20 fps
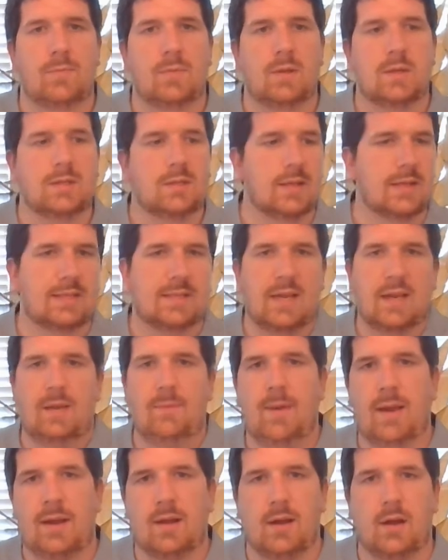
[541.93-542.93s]
So let's say you
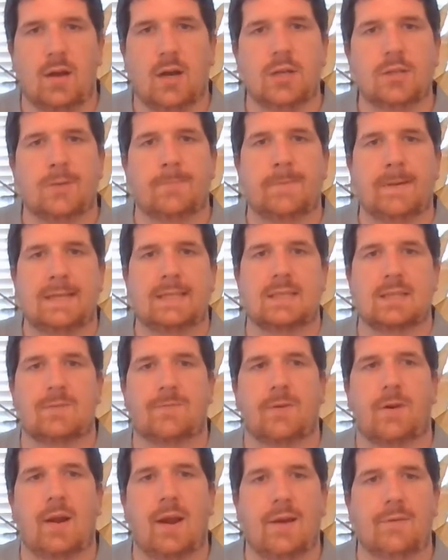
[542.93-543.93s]
make 100 pieces
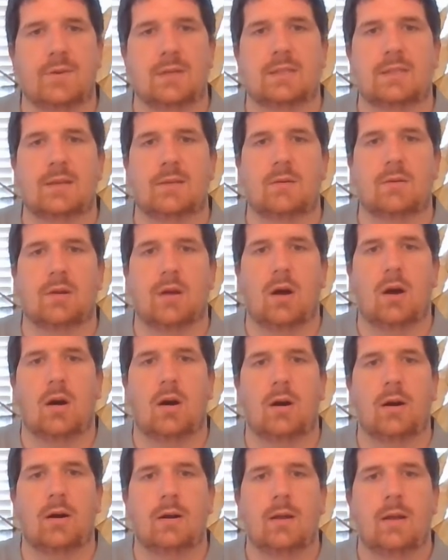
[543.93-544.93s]
for every single
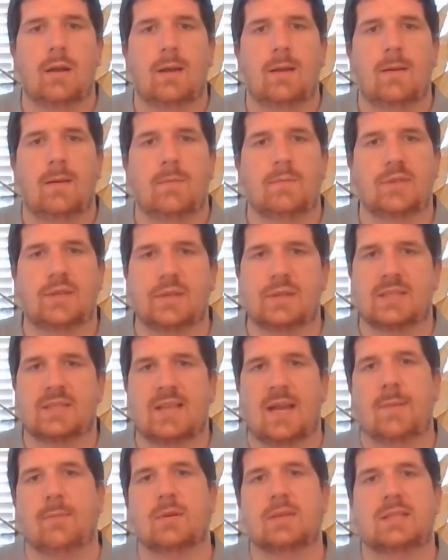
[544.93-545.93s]
car, but you
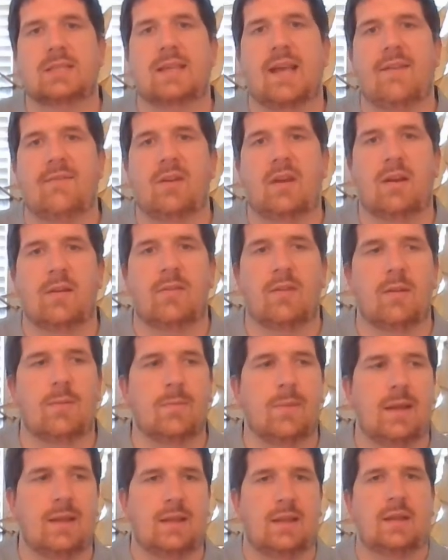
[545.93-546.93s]
assemble 70 of them
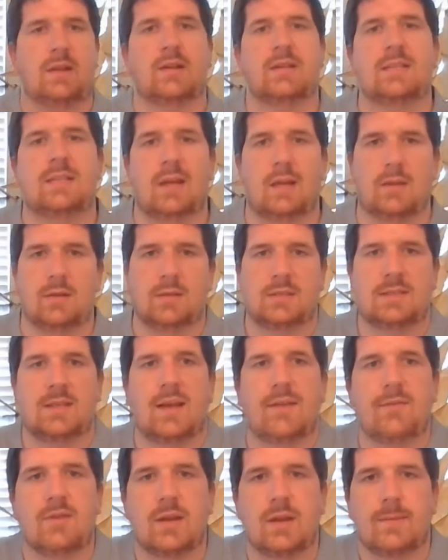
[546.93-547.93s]
and then you sell those
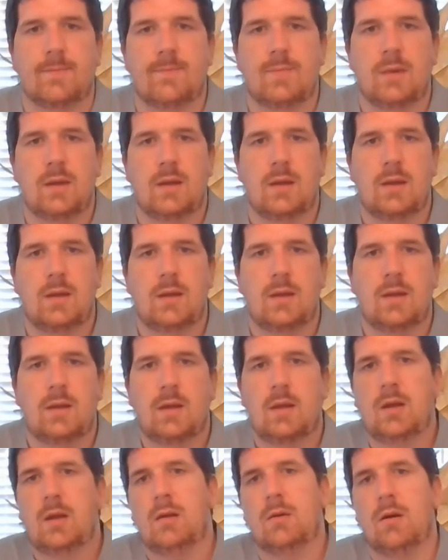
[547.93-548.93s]
70.
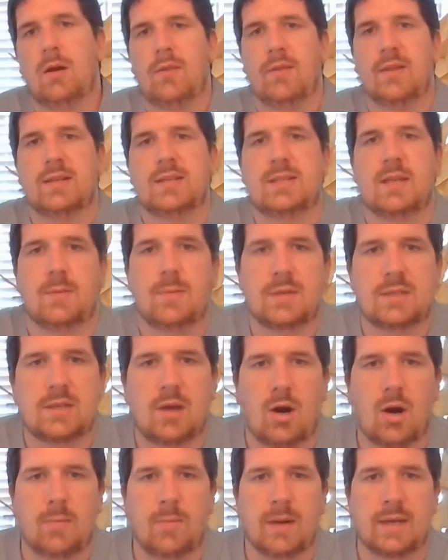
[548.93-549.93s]
Well, and then someone's
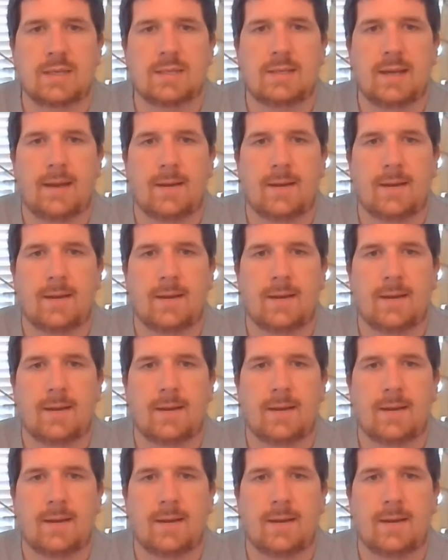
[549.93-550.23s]
car breaks down.